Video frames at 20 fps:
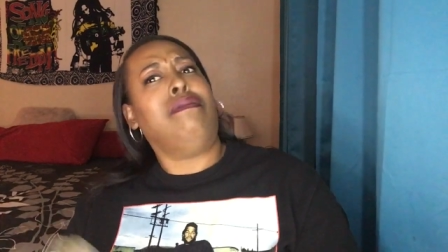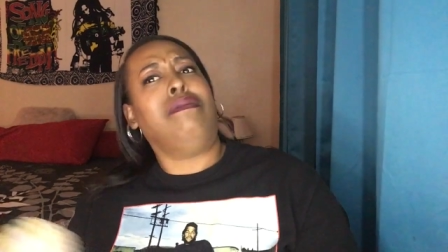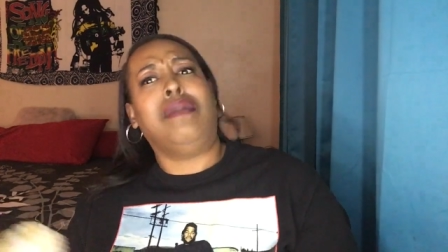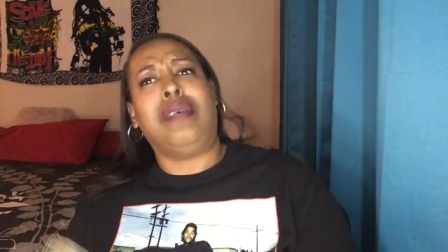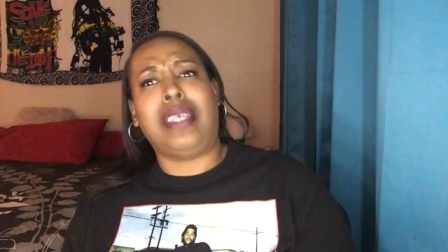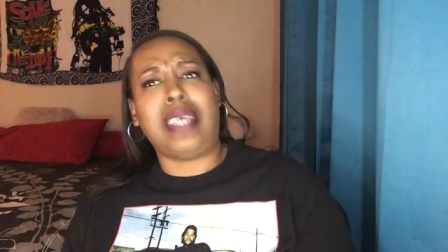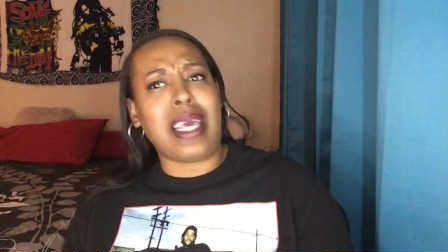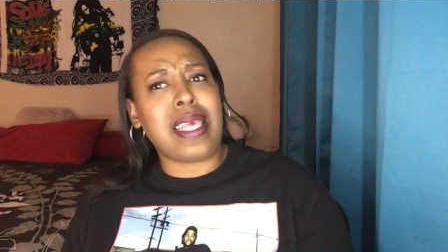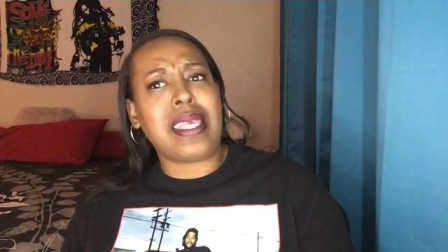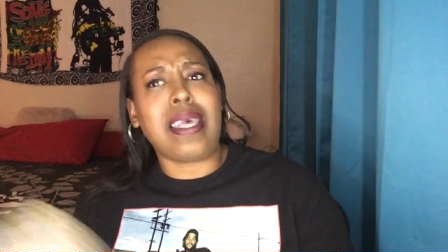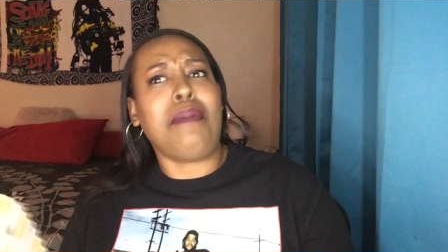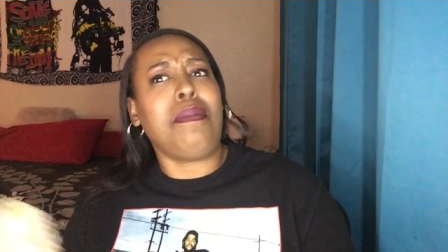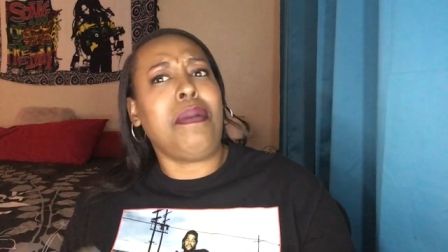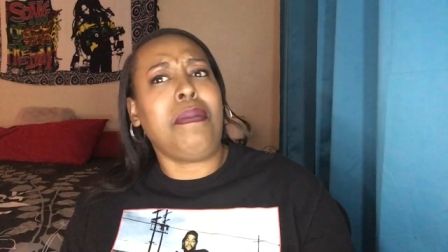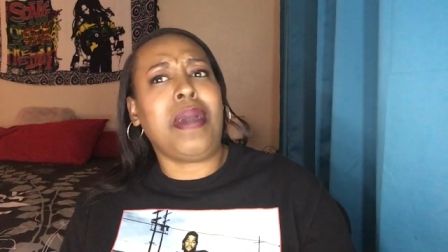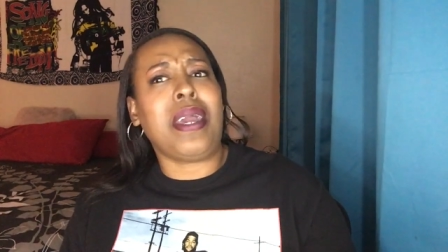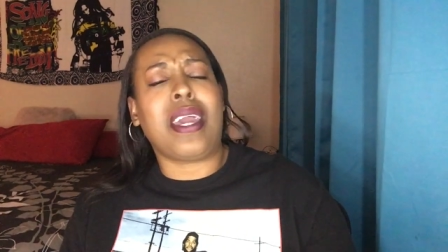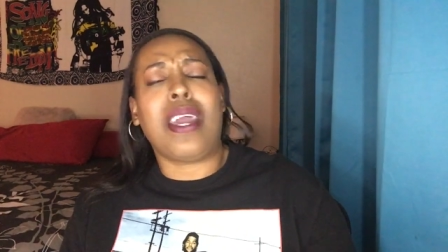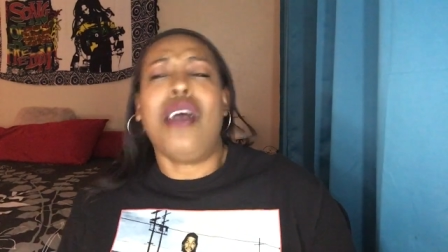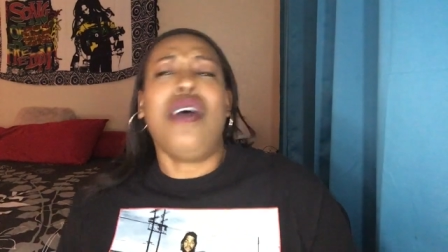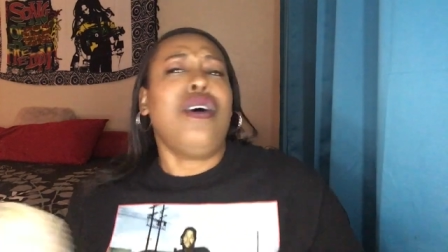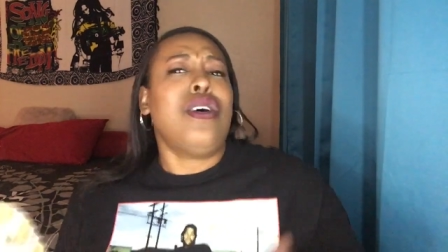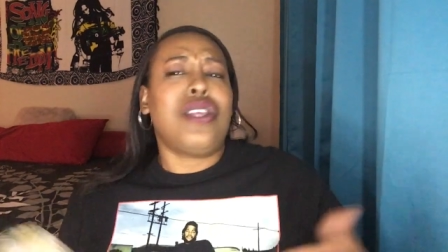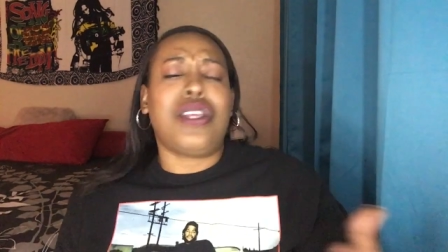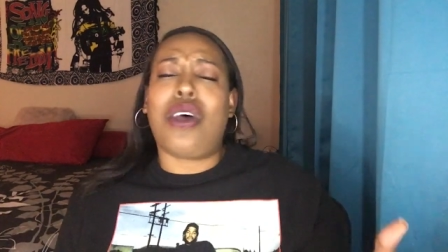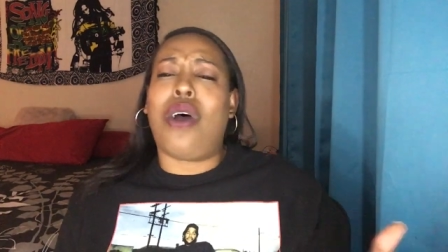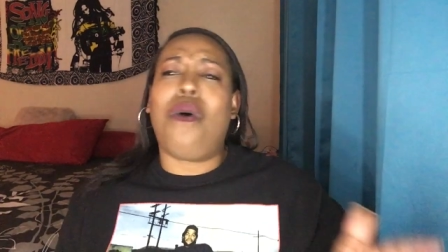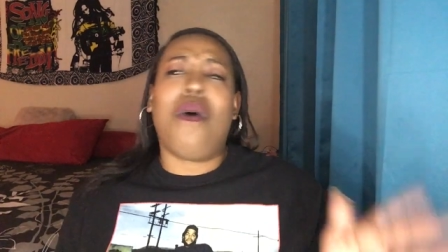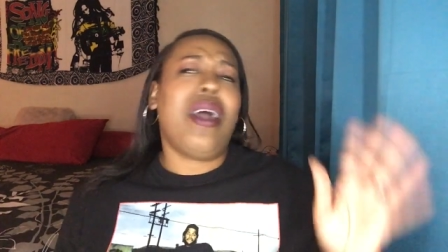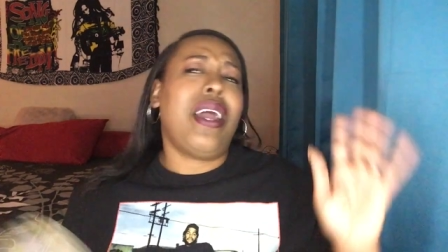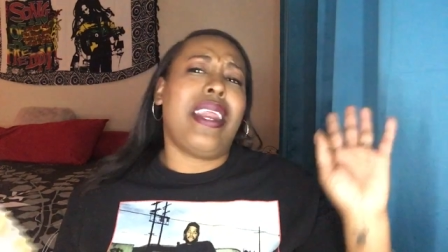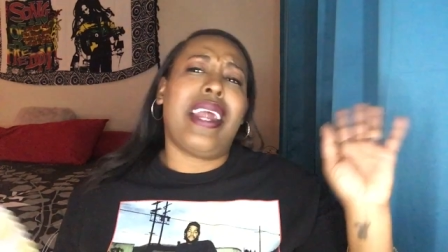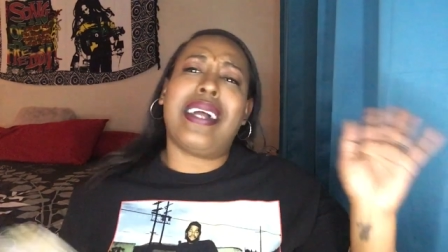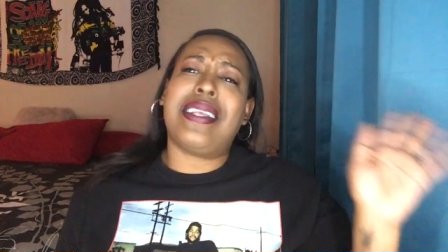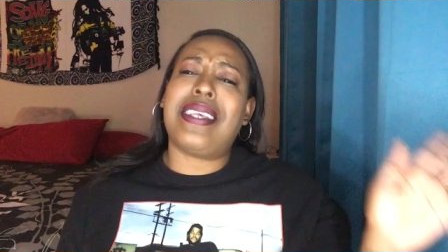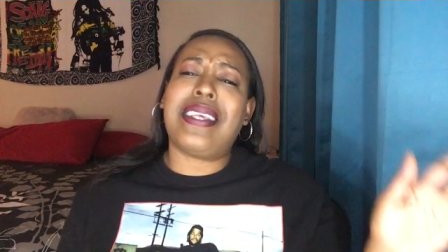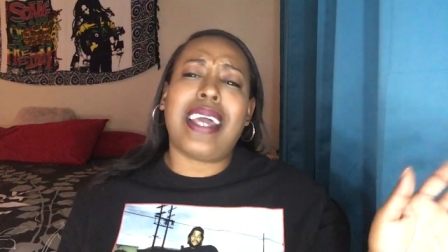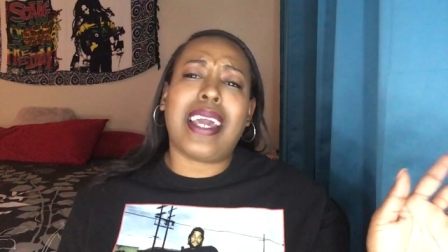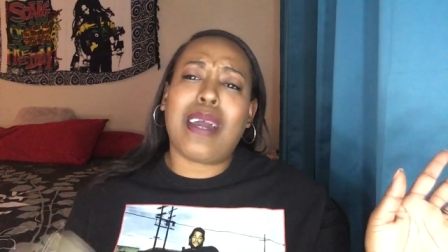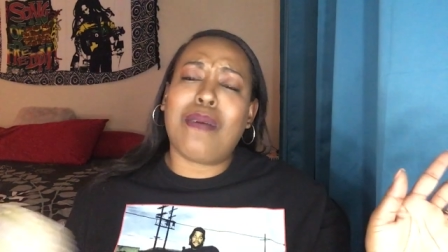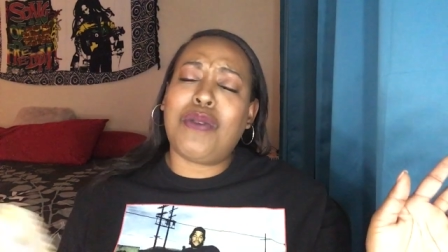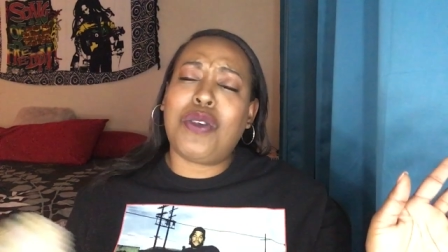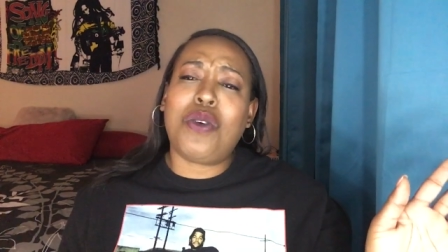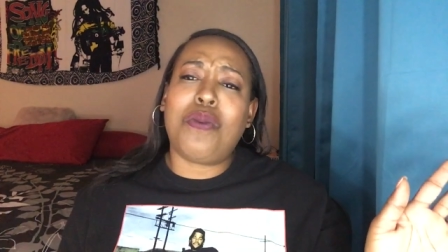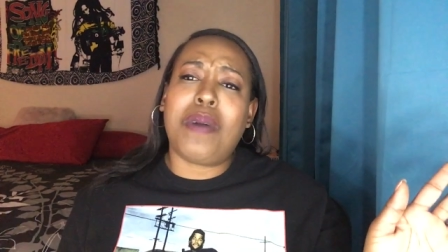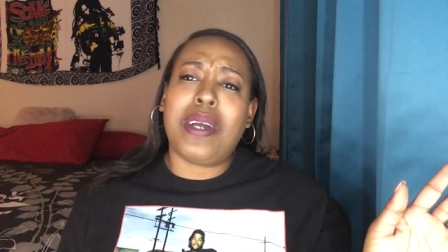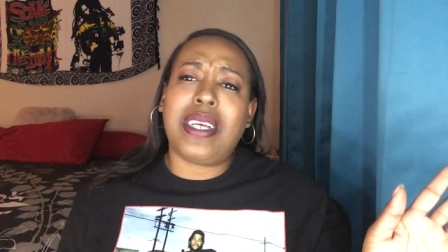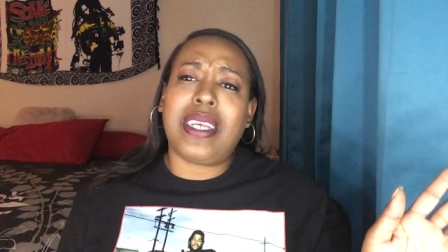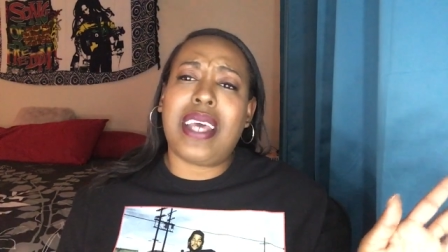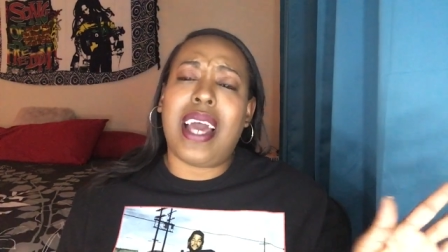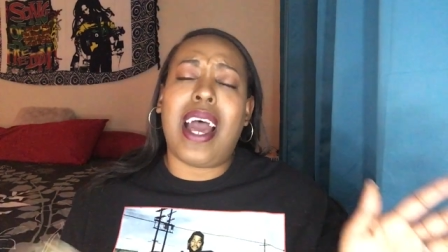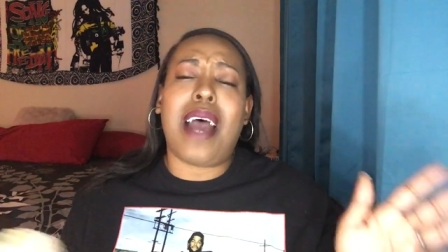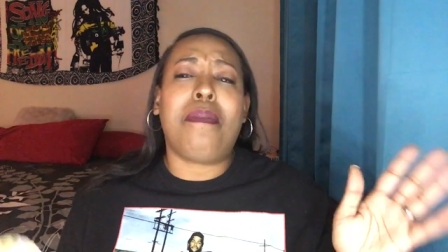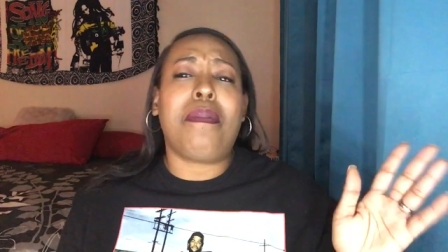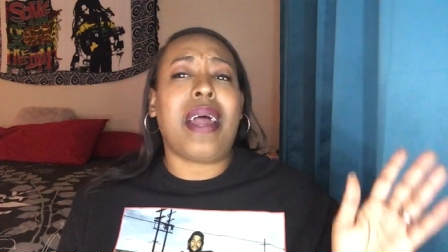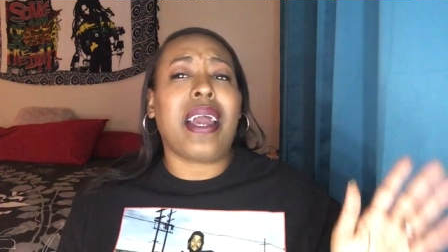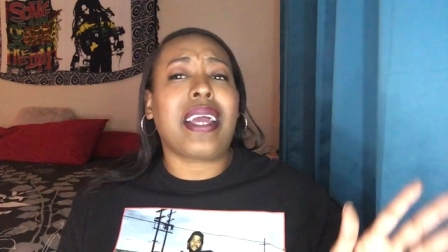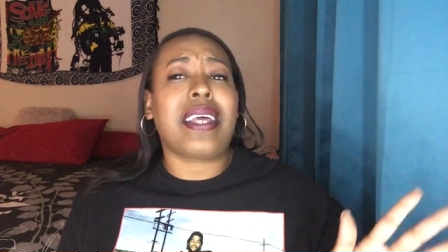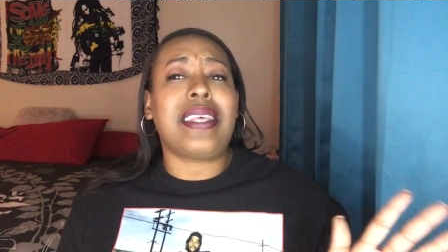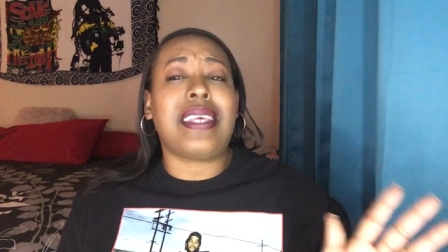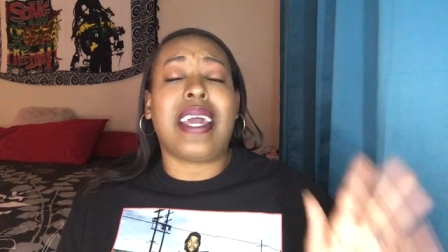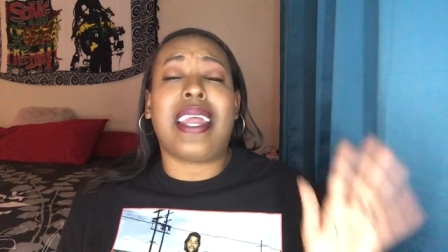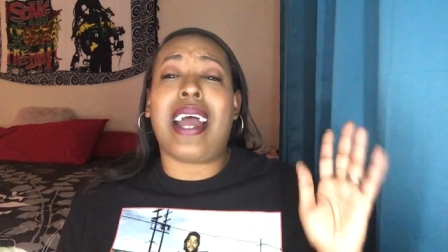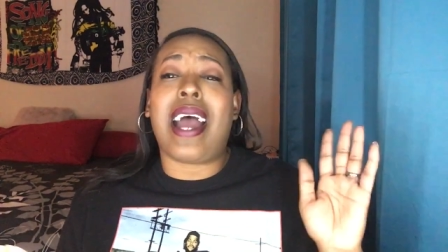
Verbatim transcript: say something to me so not to take up too much time like i said